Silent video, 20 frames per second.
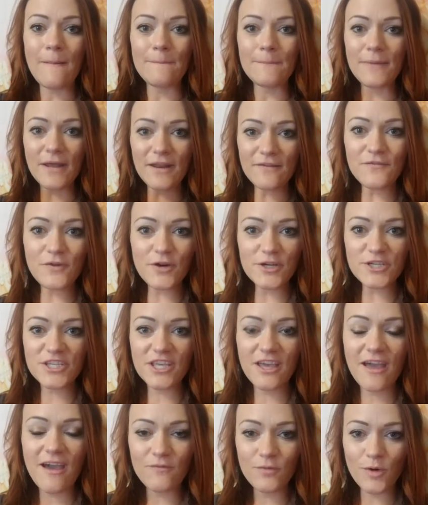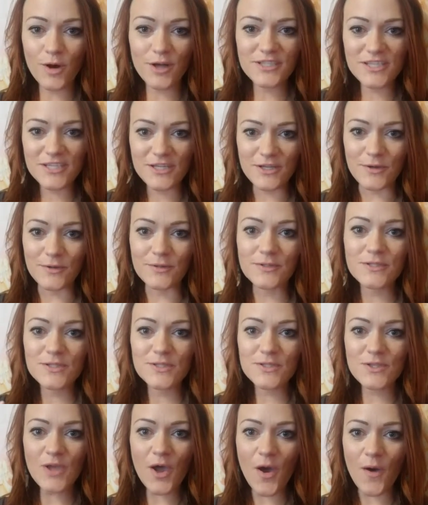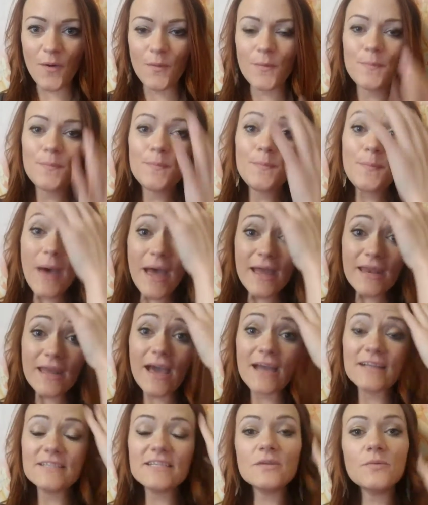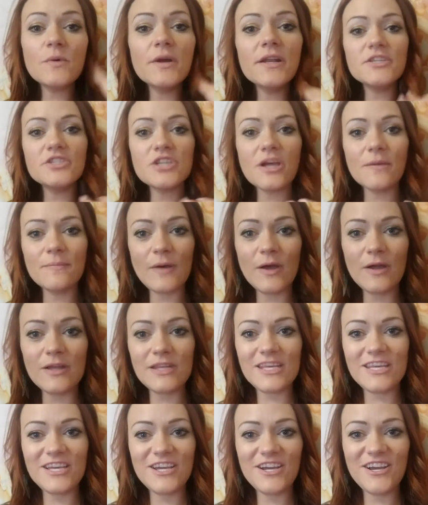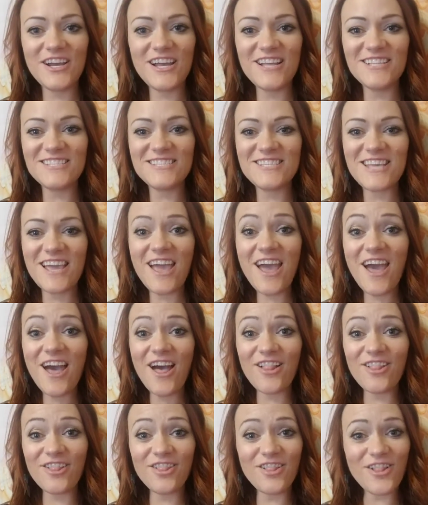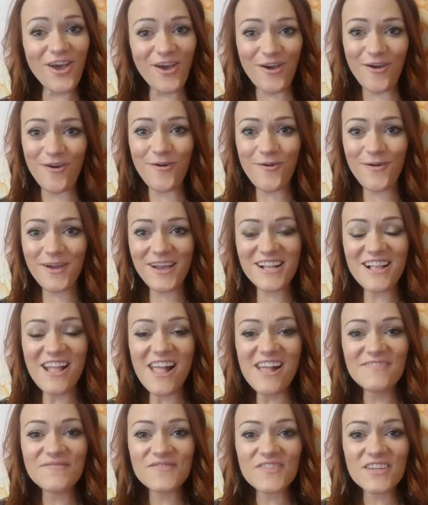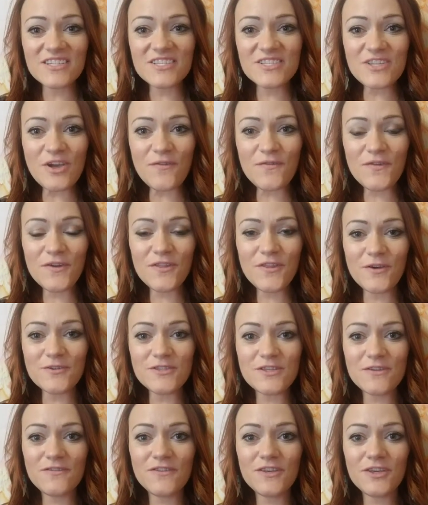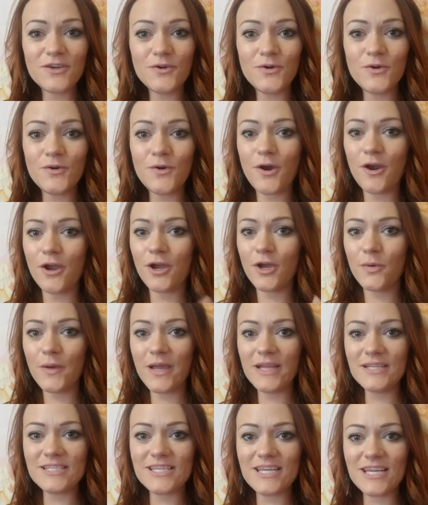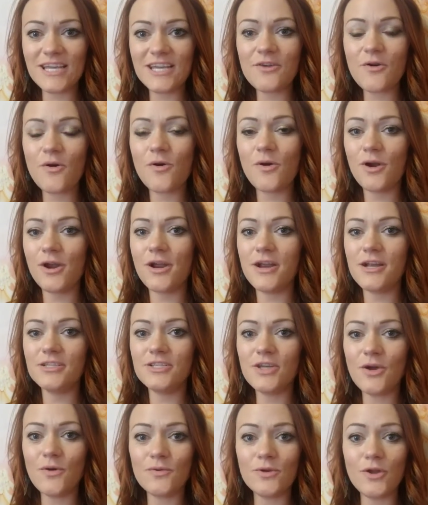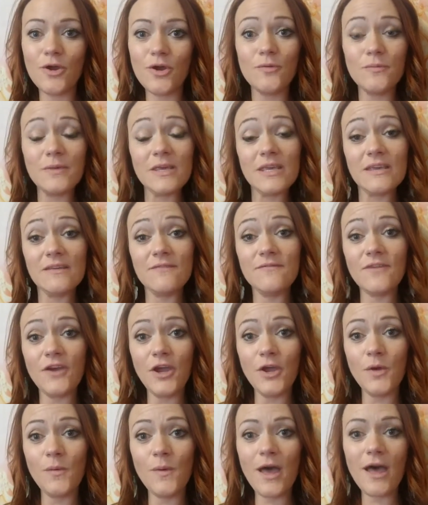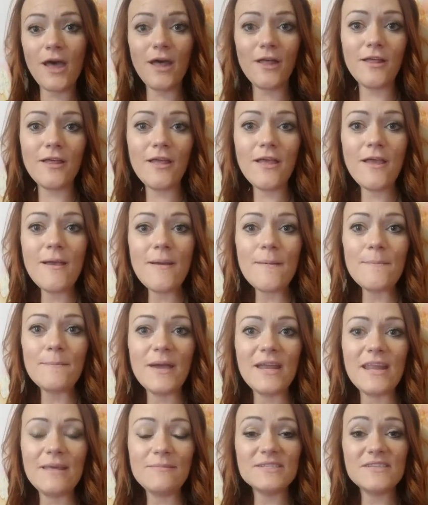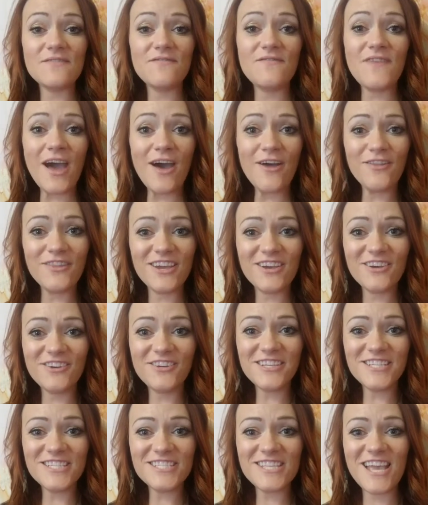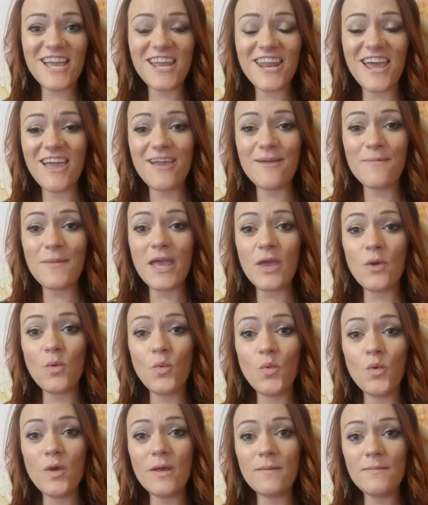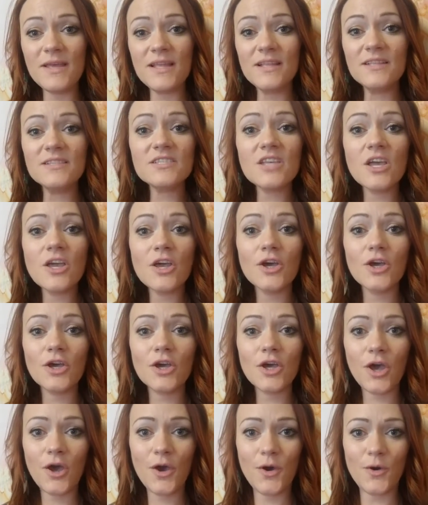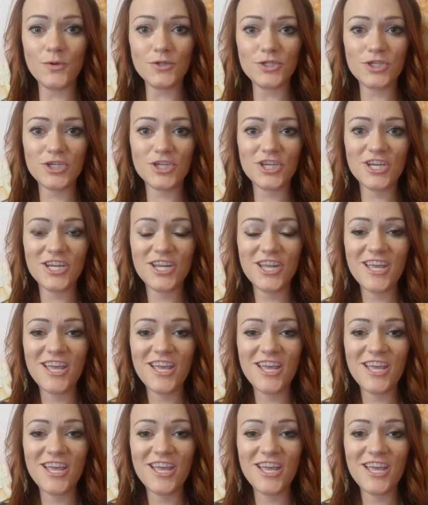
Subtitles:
But unfortunately, I have work to do. But I did want to jump on here and say hello. So for those of you who are acquainted or don't know me very well, my name is Val Nichols, and I am a women's coach.